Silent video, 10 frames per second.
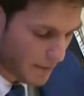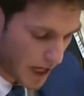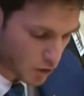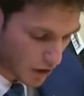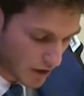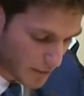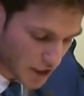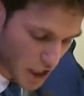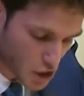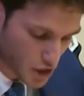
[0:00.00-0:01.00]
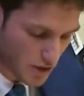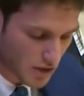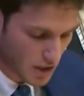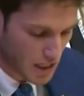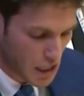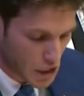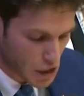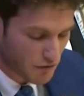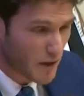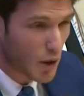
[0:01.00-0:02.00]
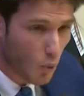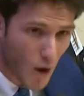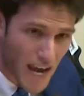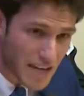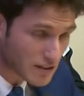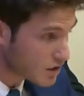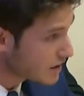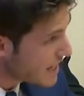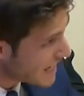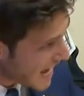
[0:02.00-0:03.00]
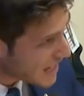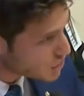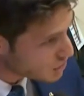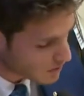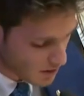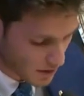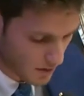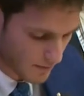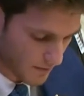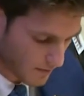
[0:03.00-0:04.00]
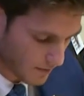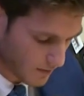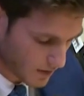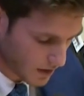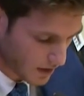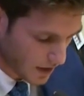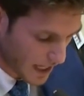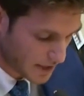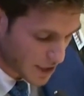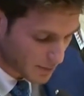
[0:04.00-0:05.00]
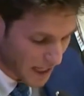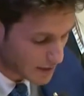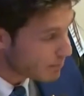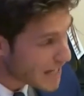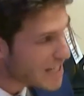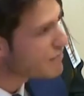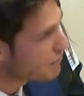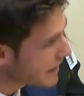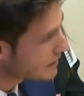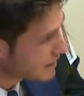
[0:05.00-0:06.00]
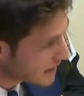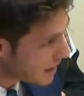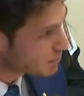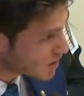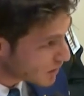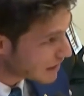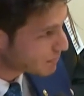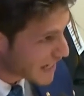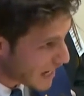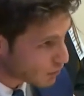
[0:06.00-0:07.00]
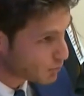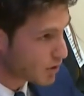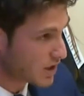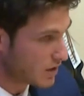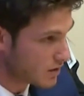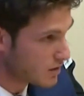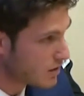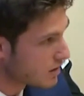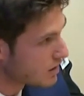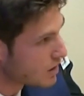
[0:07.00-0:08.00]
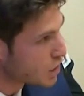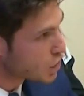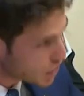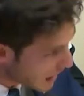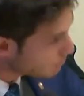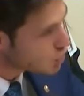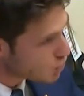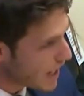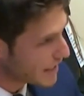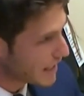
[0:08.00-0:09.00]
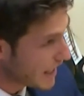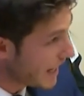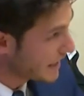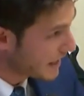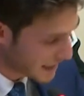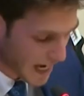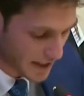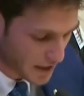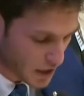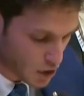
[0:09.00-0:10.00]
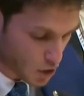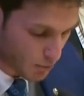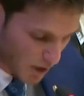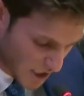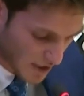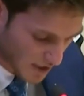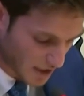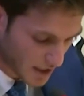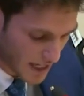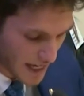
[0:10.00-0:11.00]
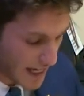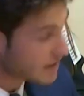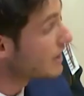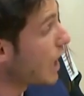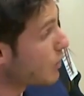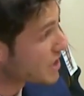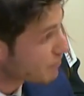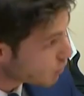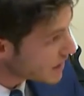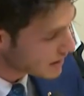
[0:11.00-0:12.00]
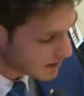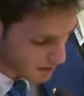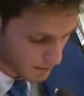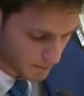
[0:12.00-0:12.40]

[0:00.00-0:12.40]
about her limitations, she found a way to take actions. And despite many failed attempts to get me out of prison, she kept trying again and again. She persisted until I was freed.